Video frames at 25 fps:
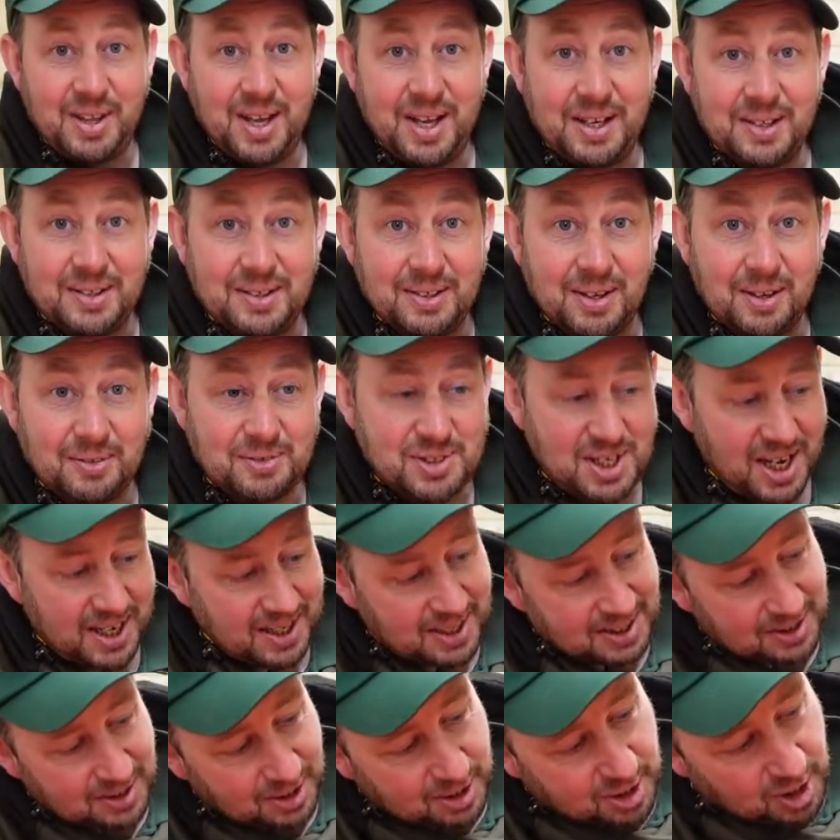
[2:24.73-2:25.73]
then, I've
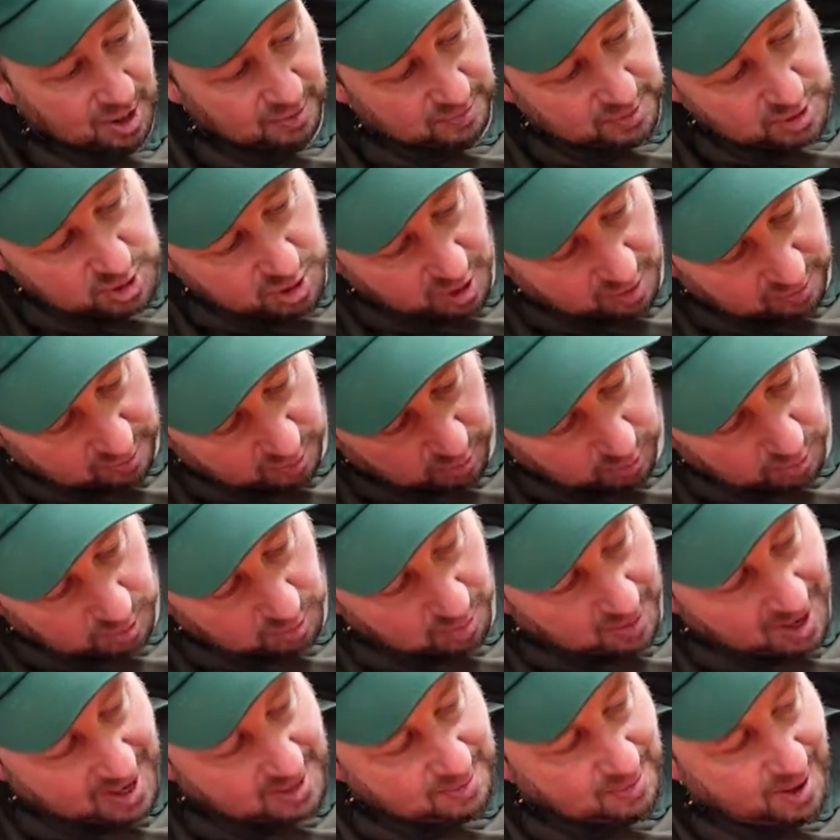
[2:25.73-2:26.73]
taken the covers off all the
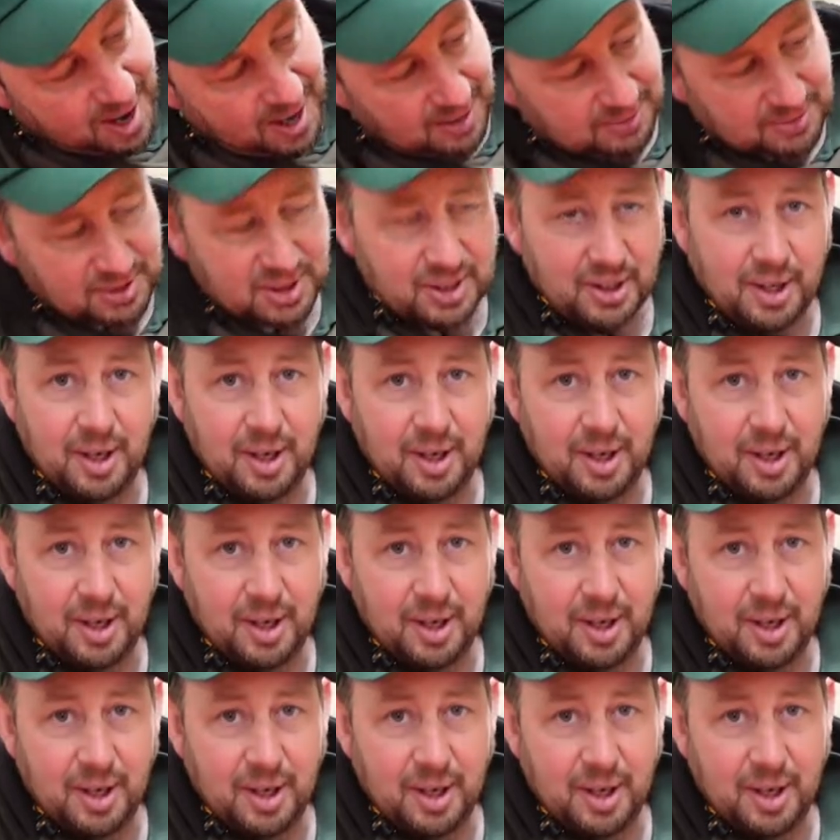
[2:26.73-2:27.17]
way around.